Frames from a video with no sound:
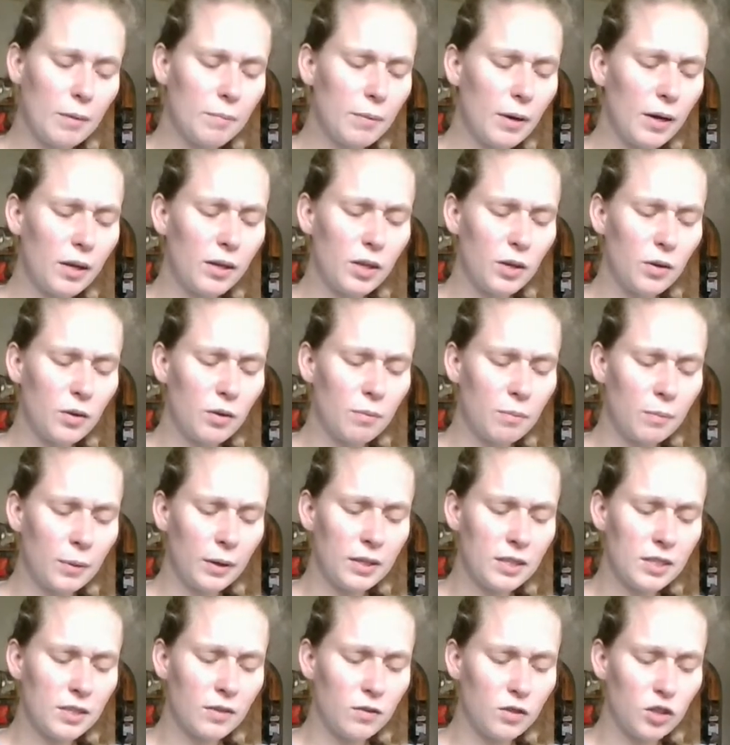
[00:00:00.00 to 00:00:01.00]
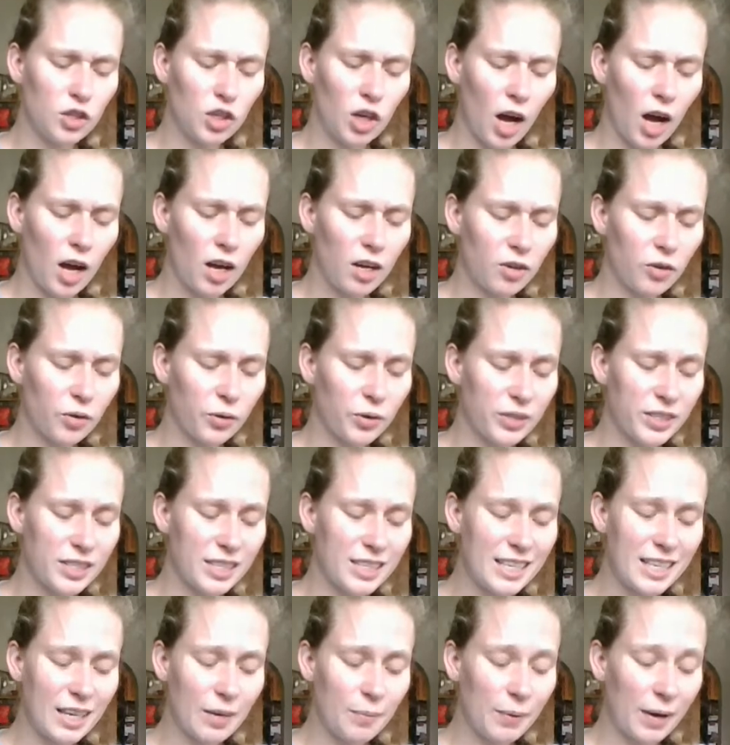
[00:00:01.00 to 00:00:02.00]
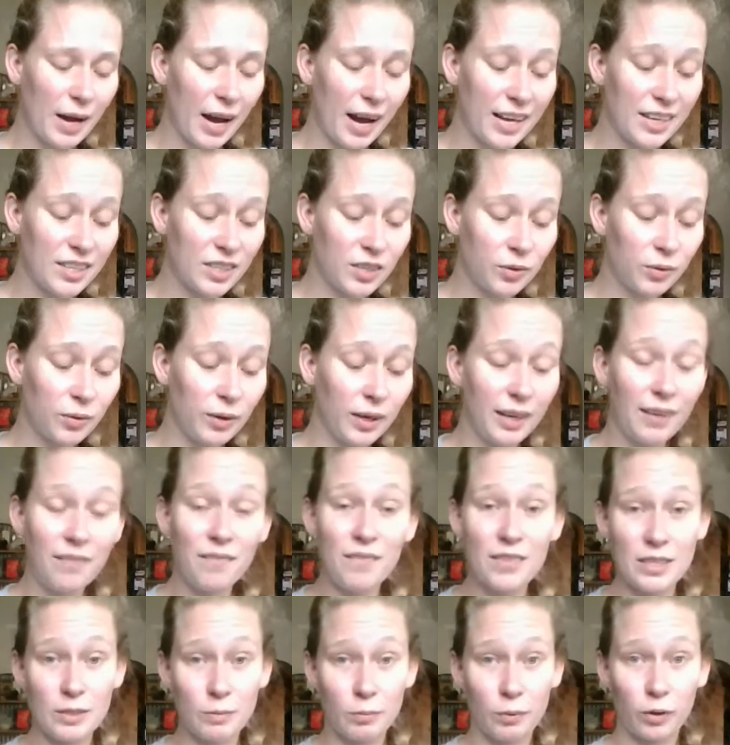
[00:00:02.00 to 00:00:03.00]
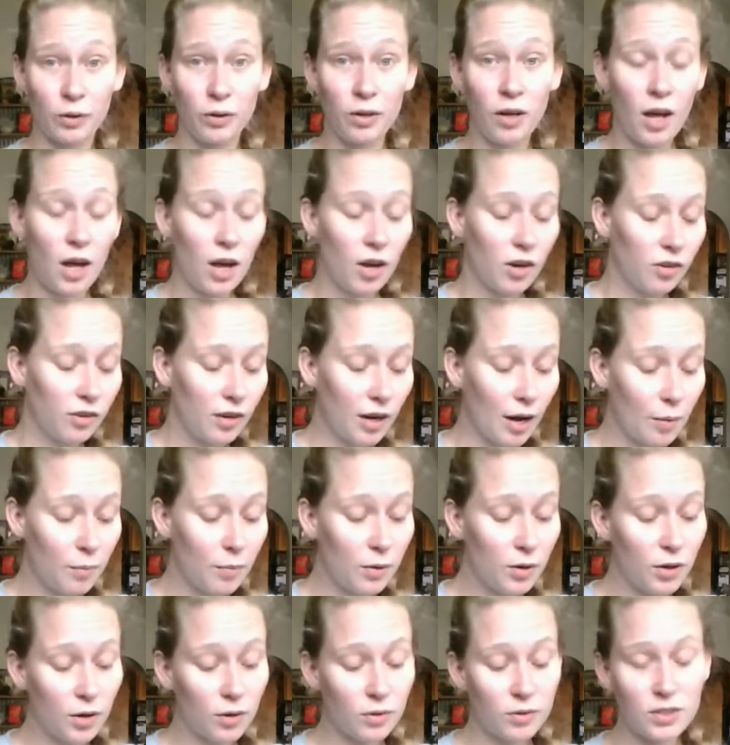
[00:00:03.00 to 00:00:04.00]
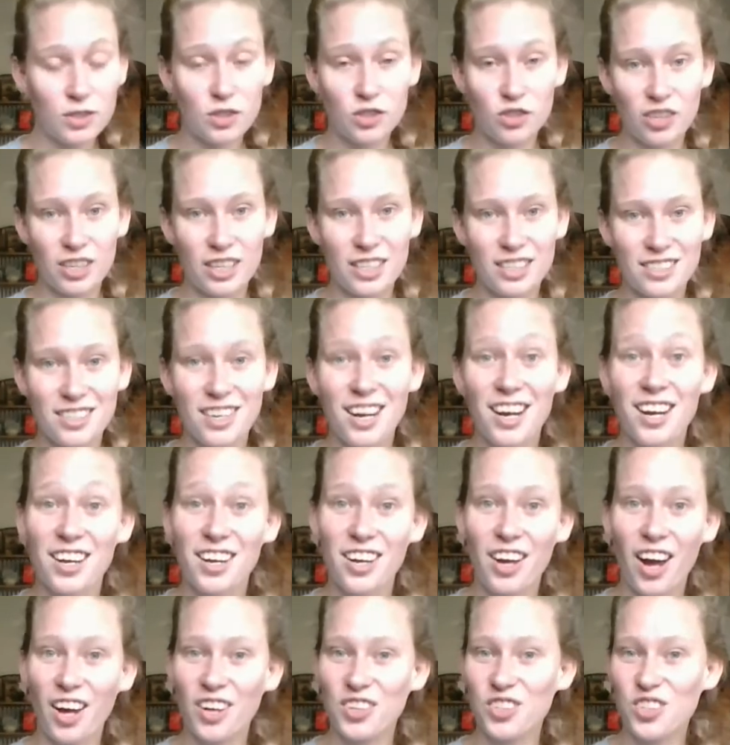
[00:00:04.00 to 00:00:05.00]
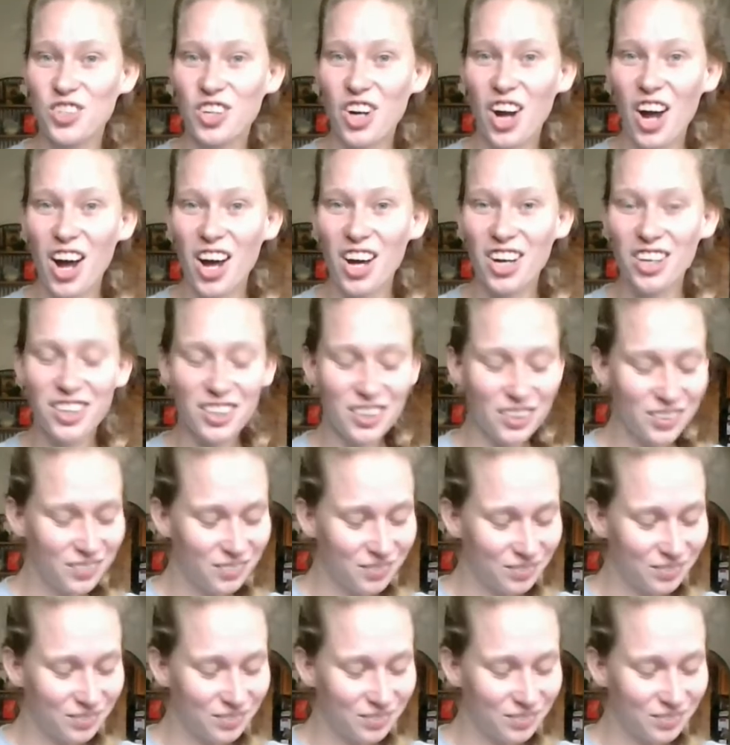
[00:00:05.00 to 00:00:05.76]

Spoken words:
pelt you with bits of chalk, or sneak up behind you, invisible, grab your nose and screech, "Got your conch!"